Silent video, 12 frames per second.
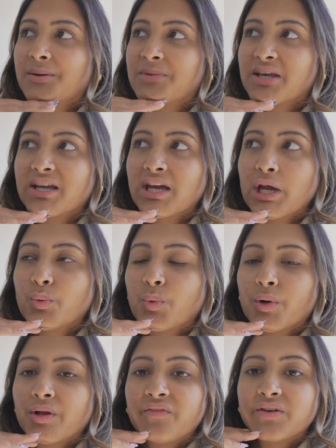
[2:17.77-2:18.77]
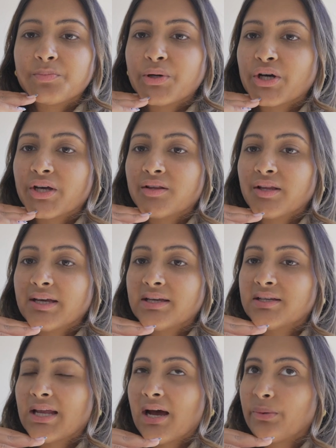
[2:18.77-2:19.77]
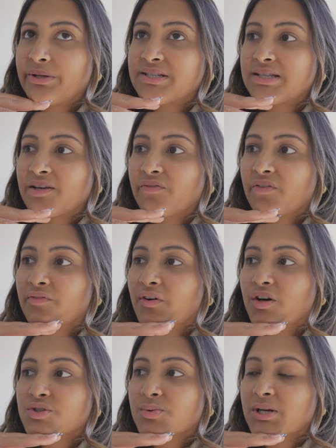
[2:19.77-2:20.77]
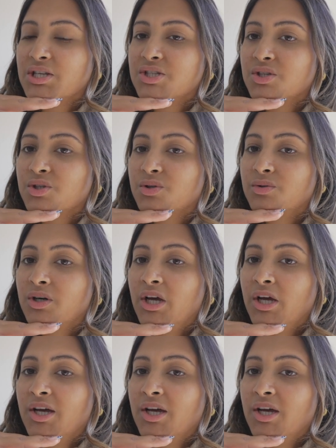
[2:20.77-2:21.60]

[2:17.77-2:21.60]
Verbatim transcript: I'm thinking I won't even put like now leasing for fall 22